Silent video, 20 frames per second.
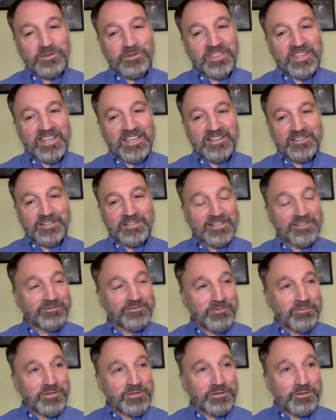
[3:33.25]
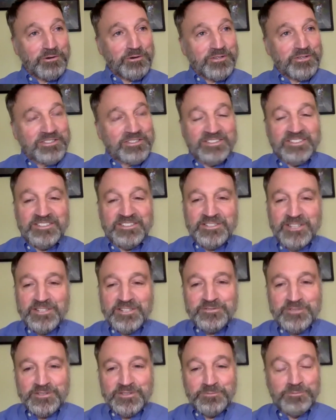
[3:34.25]
that, kind of from your learnings and et
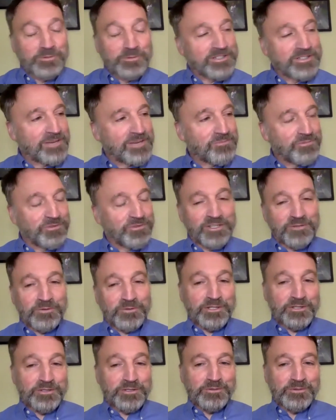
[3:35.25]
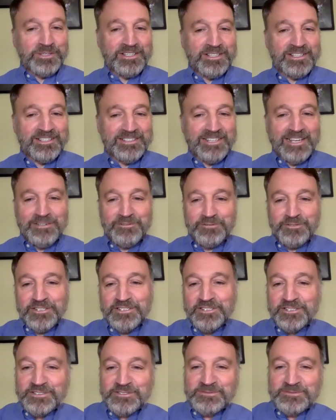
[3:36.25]
cetera, what does that bring you? What are you doing now, Chris?